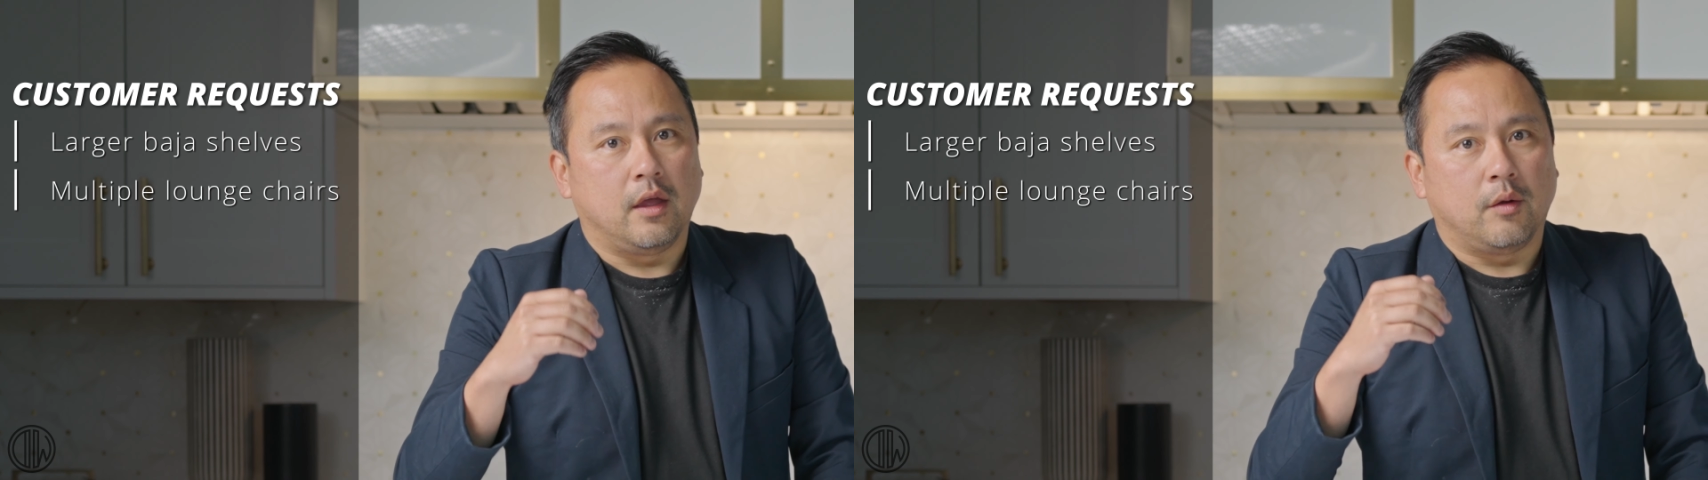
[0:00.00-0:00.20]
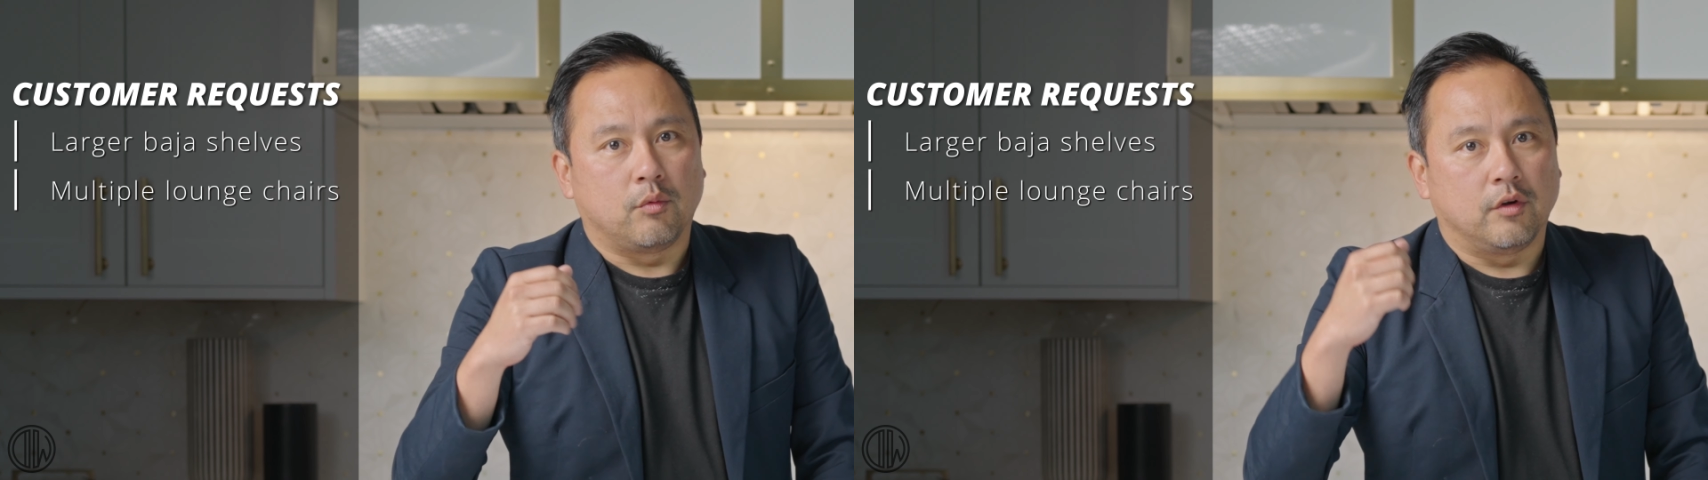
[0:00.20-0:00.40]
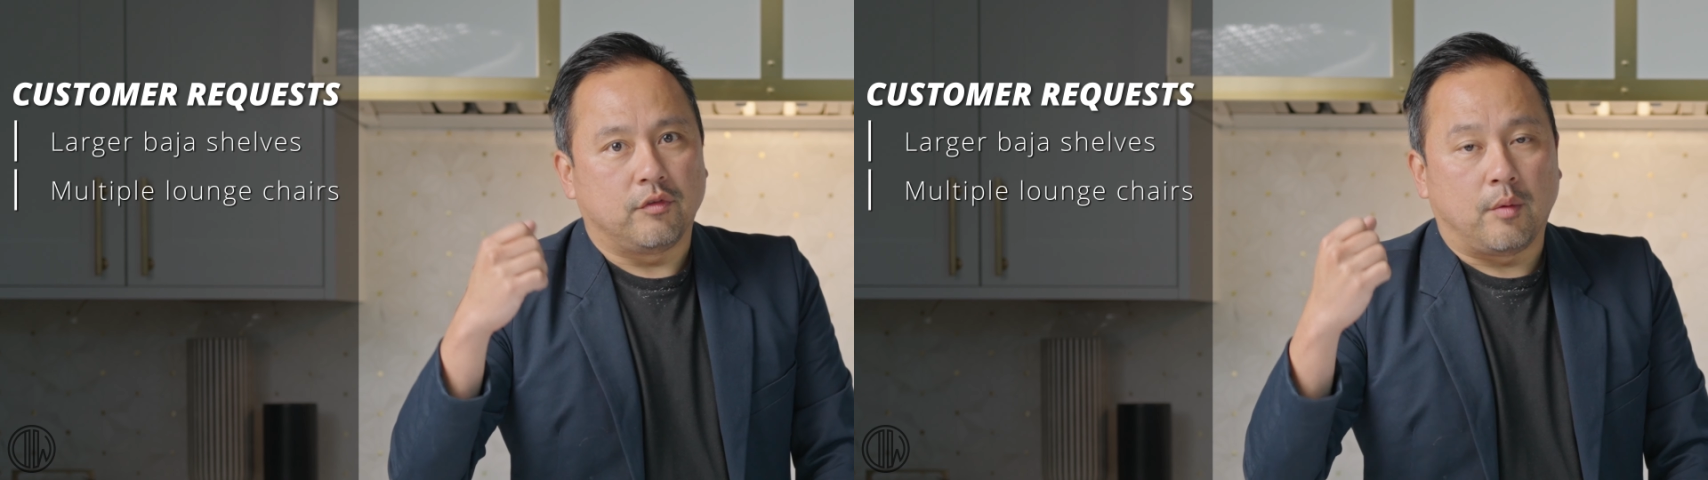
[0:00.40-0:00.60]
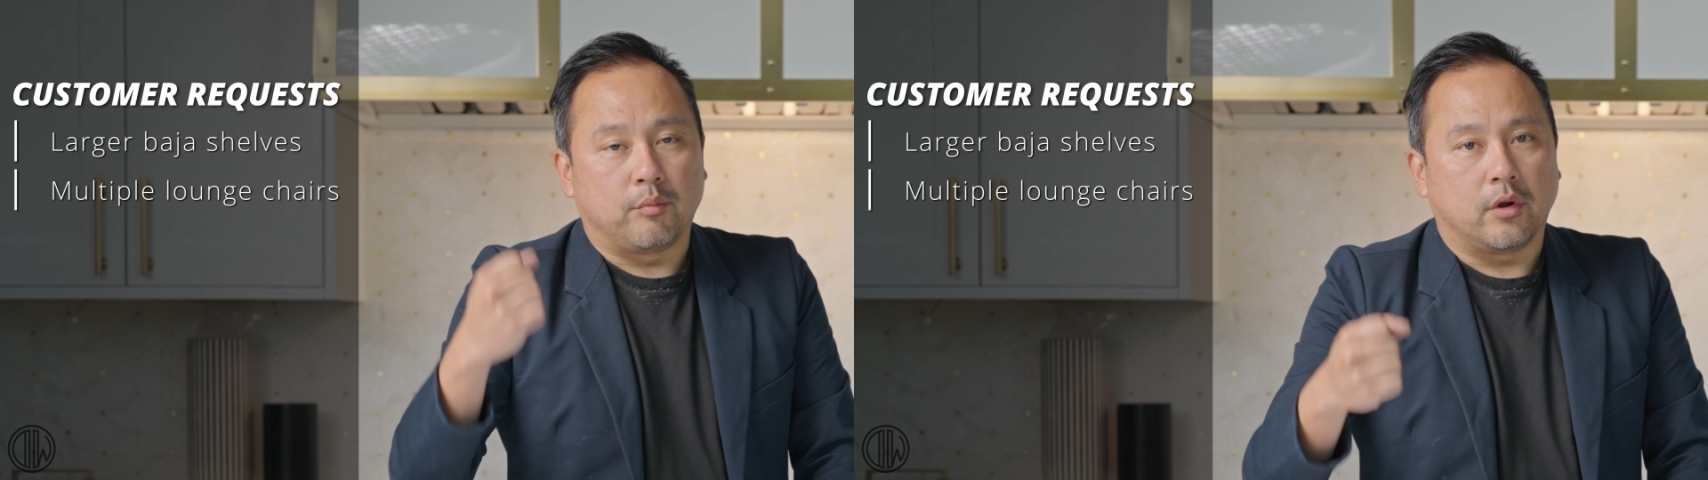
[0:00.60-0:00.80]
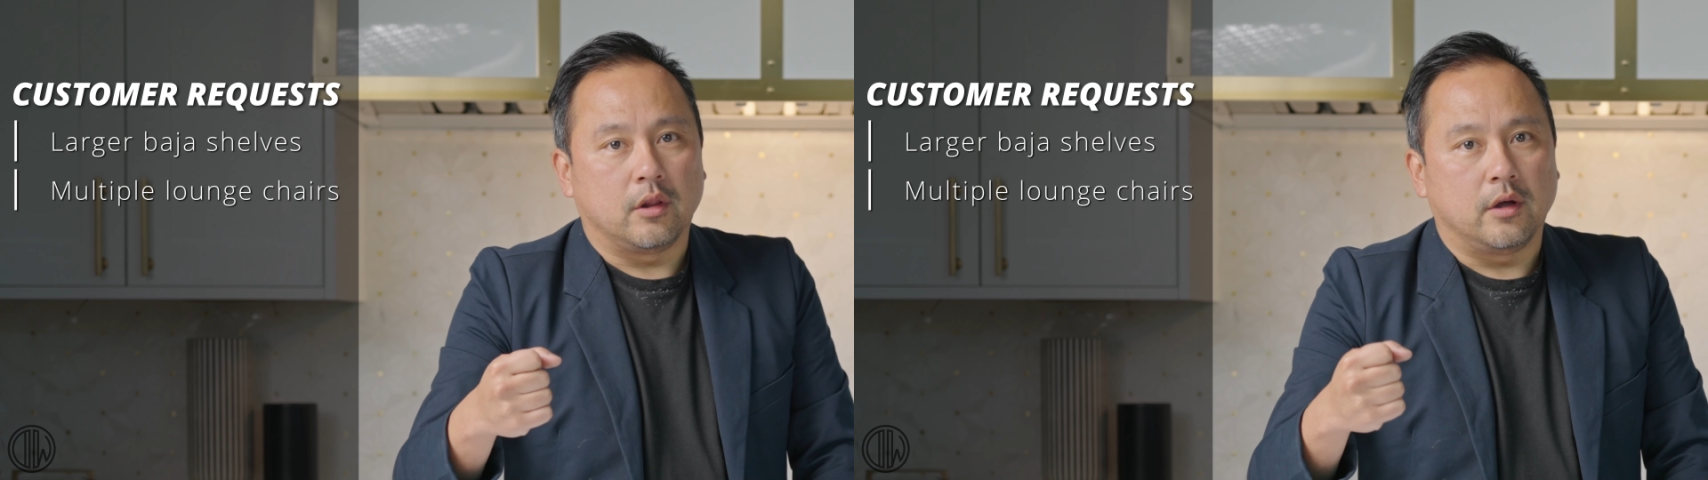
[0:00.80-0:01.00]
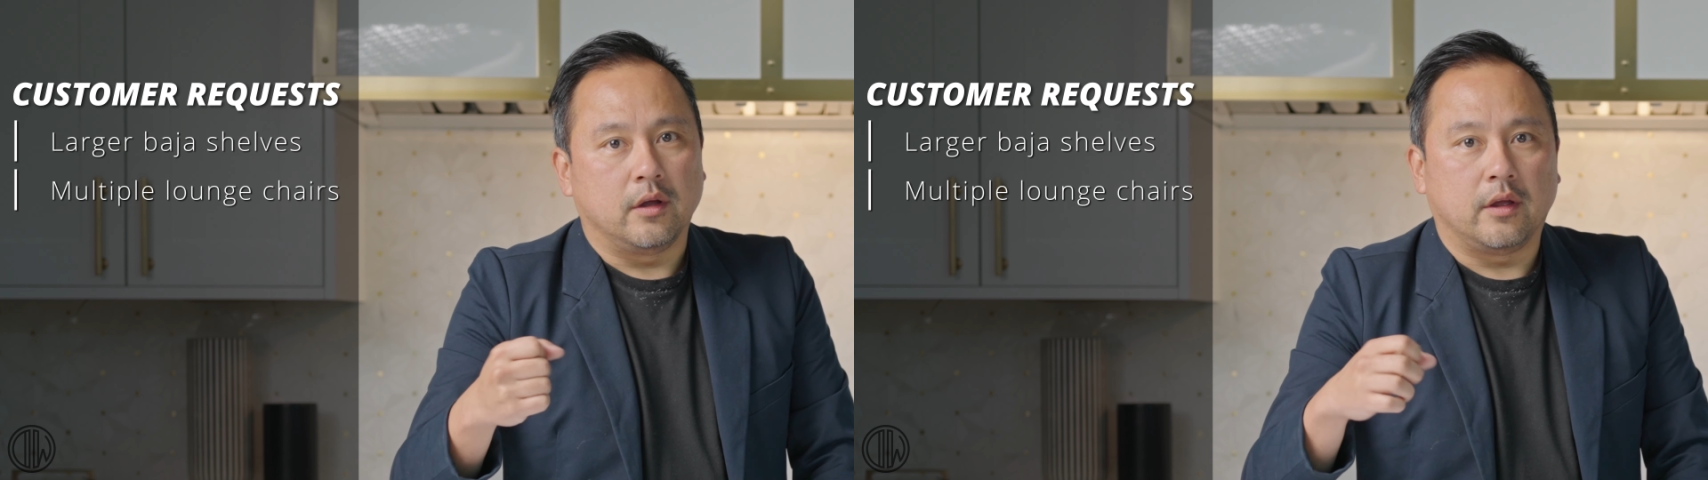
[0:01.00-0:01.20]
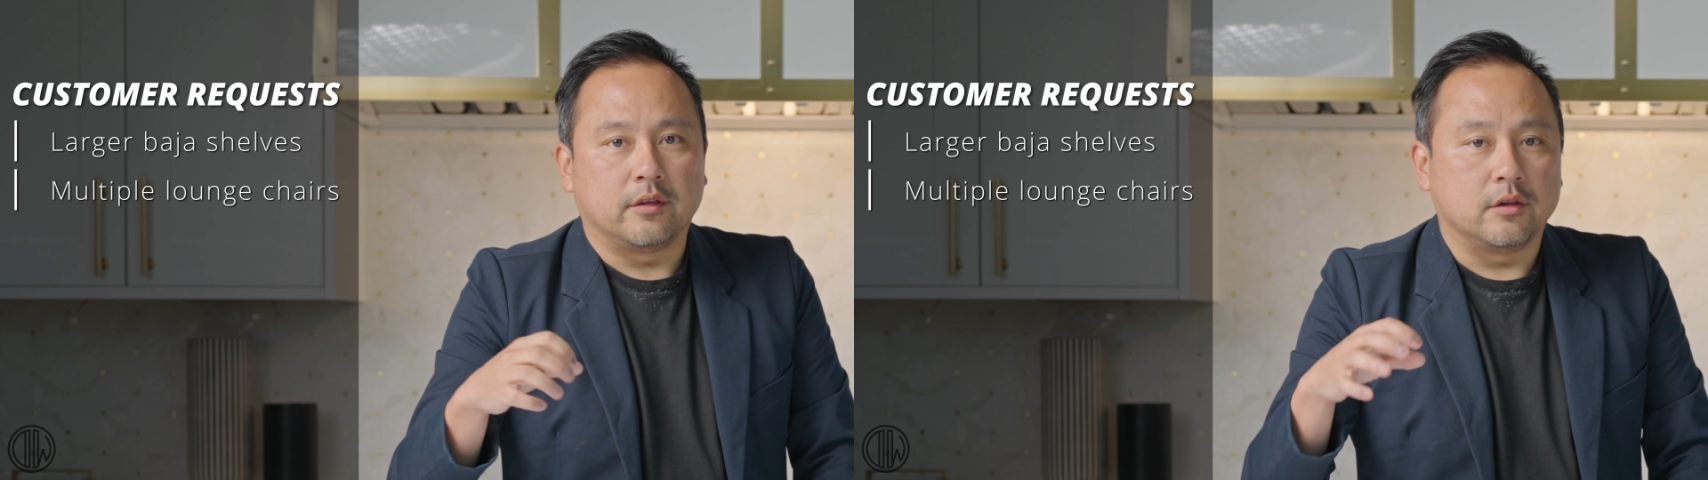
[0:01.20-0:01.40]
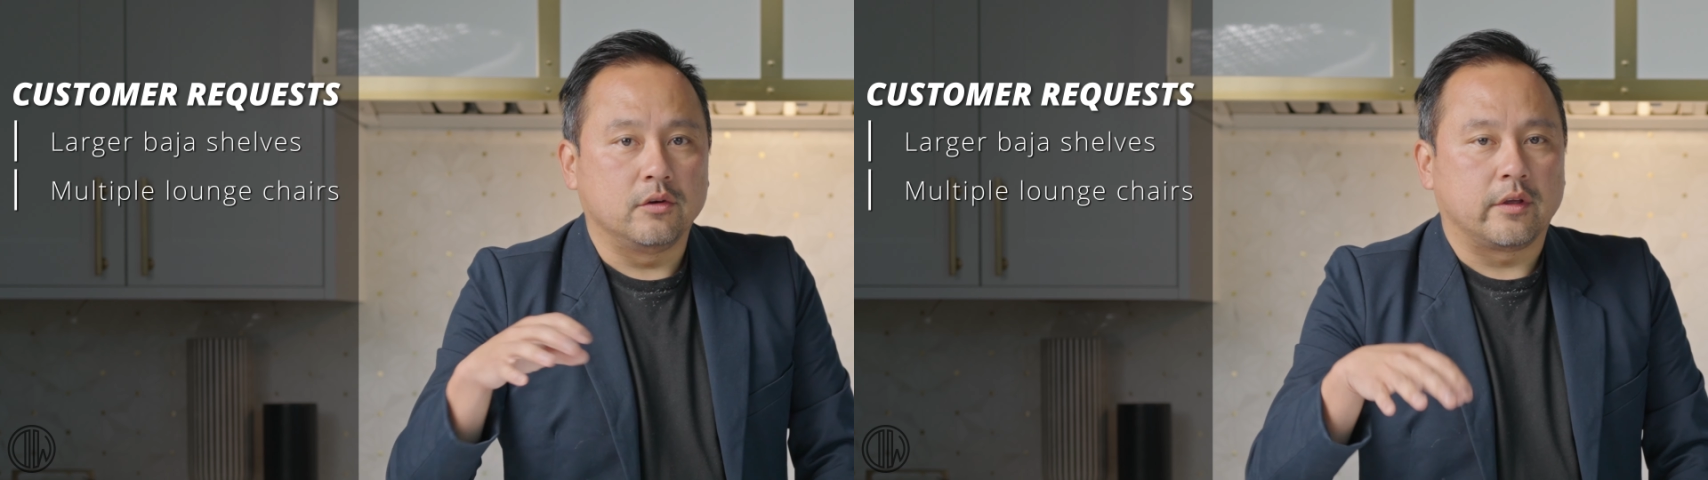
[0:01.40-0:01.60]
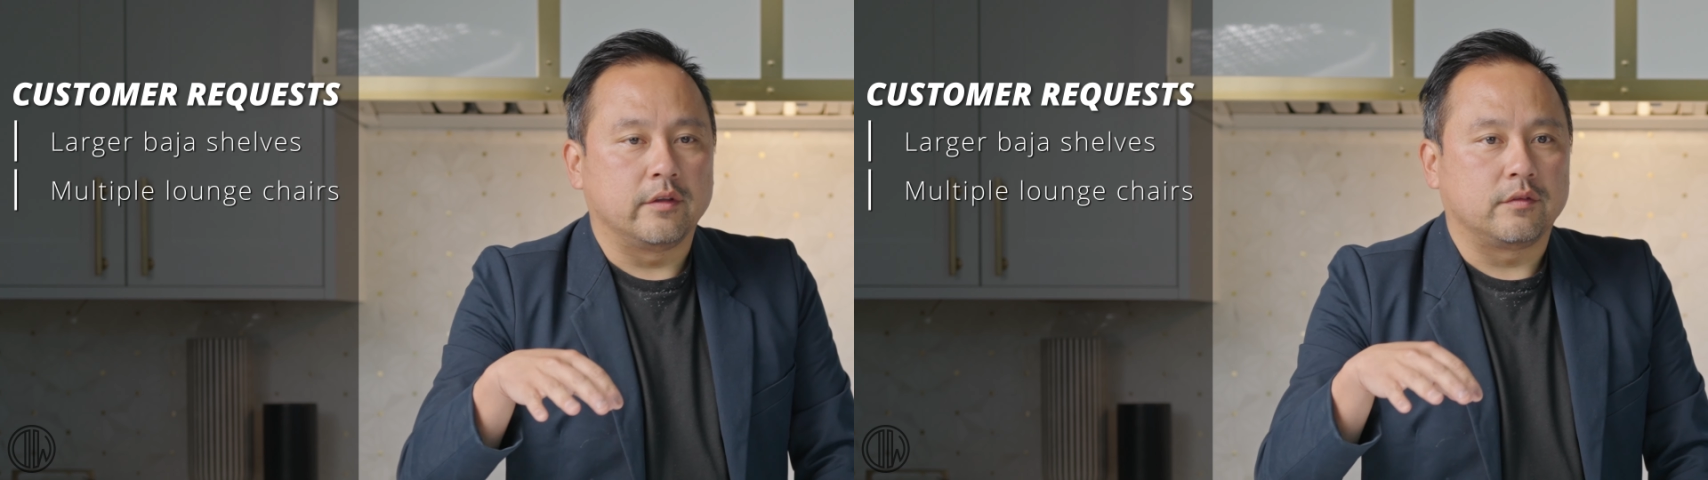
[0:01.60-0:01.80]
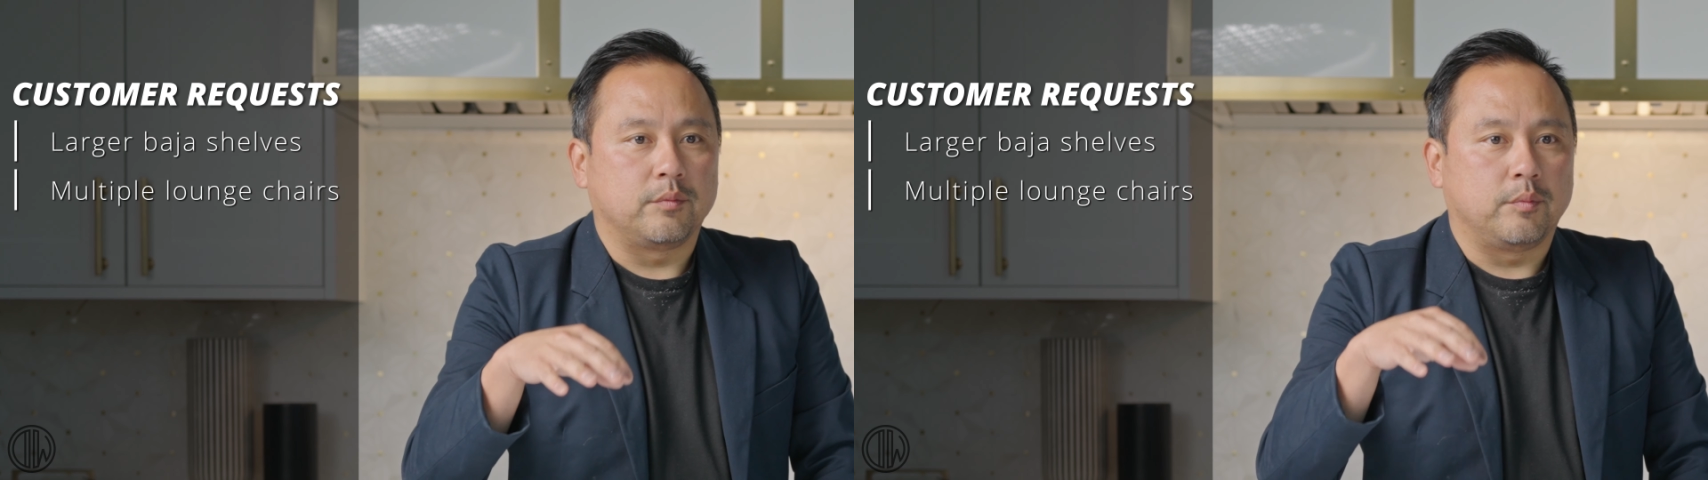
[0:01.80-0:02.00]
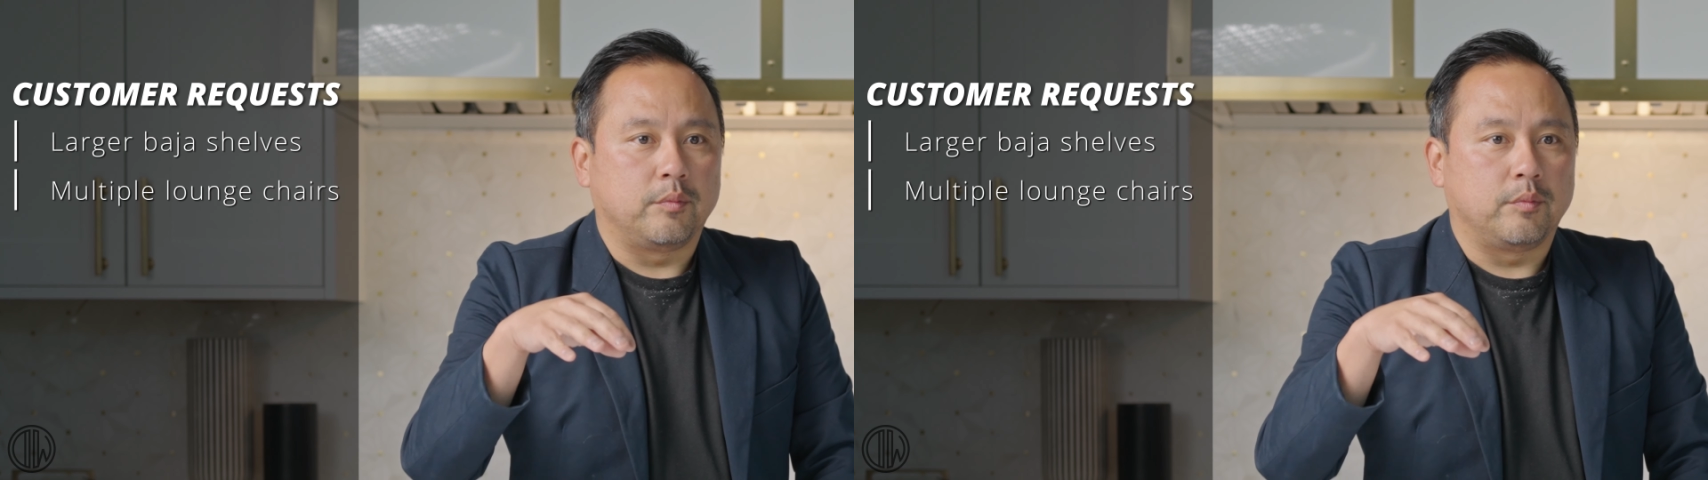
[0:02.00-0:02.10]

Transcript: with umbrella, and the little kids,